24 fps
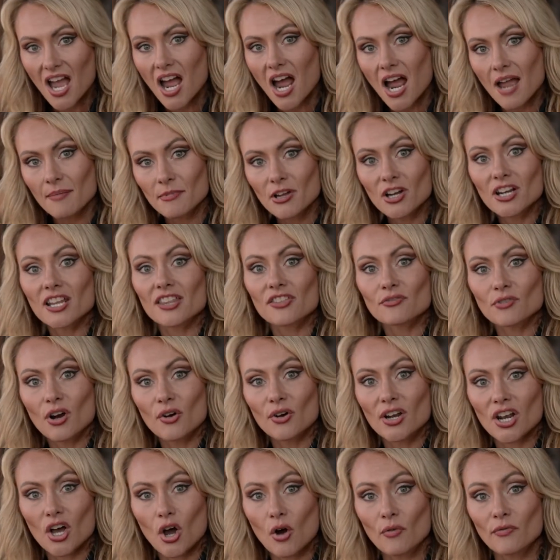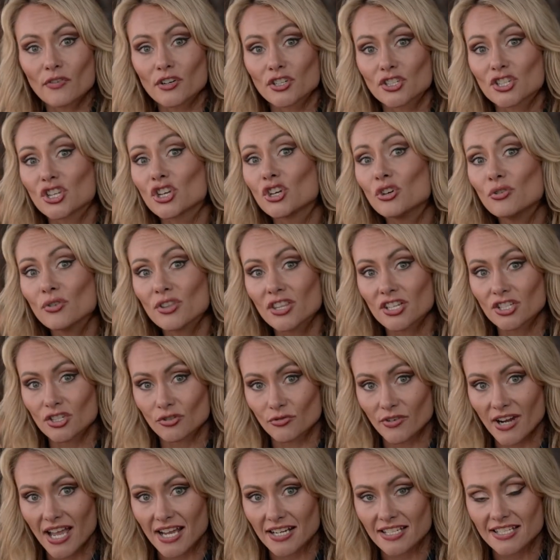I'm gonna throw it over to the
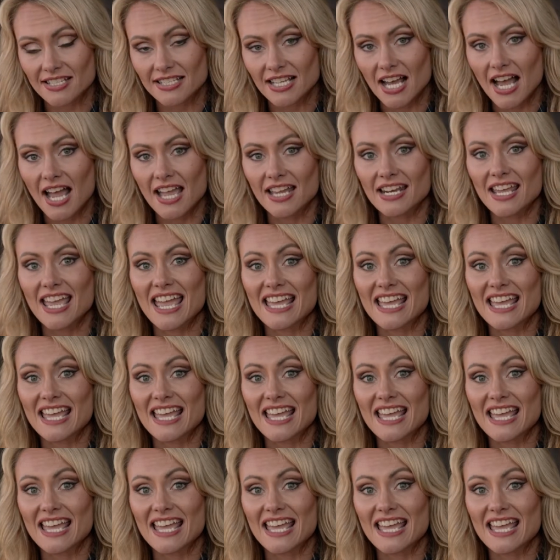direct side